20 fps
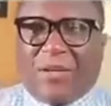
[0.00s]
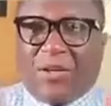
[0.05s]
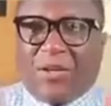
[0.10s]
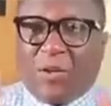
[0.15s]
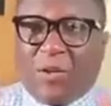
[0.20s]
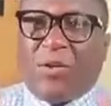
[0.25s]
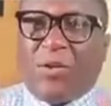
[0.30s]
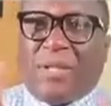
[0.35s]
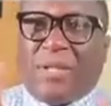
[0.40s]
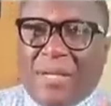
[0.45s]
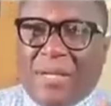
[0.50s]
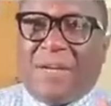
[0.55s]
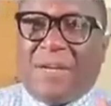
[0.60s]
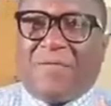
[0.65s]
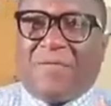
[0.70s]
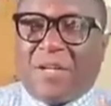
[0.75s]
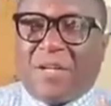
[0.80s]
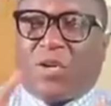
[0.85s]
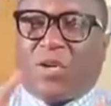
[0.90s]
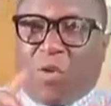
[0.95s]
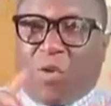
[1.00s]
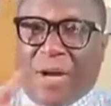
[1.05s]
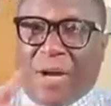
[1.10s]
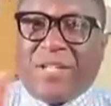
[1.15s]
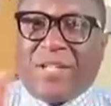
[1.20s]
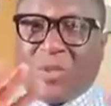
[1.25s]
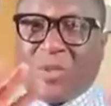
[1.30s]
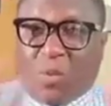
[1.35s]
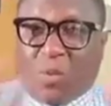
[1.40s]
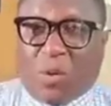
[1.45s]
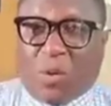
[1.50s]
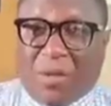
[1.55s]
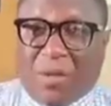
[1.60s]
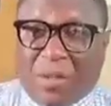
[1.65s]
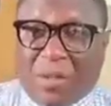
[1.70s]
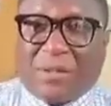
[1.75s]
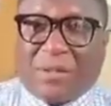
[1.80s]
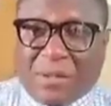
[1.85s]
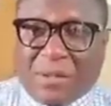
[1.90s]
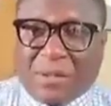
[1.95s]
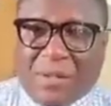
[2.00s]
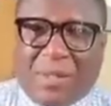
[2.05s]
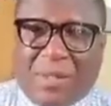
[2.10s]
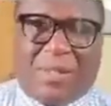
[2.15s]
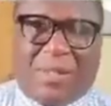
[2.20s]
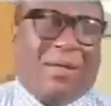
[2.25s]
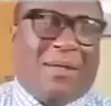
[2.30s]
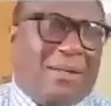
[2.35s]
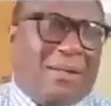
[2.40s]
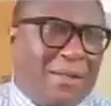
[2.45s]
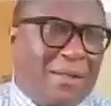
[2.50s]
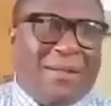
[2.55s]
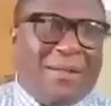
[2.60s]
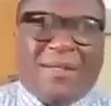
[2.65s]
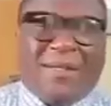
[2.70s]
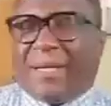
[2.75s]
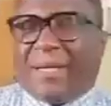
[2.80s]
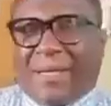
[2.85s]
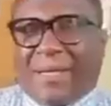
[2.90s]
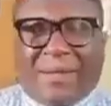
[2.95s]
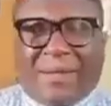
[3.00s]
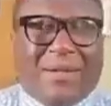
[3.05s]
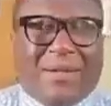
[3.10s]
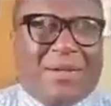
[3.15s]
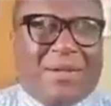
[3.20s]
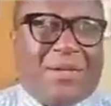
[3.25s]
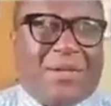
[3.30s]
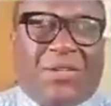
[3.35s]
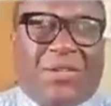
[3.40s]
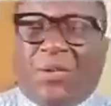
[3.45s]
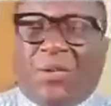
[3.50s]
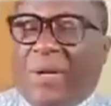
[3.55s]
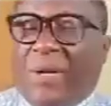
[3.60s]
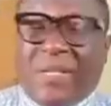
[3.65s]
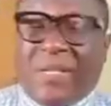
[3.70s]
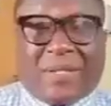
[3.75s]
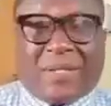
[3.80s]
you live in a crazy world, honey, you ain't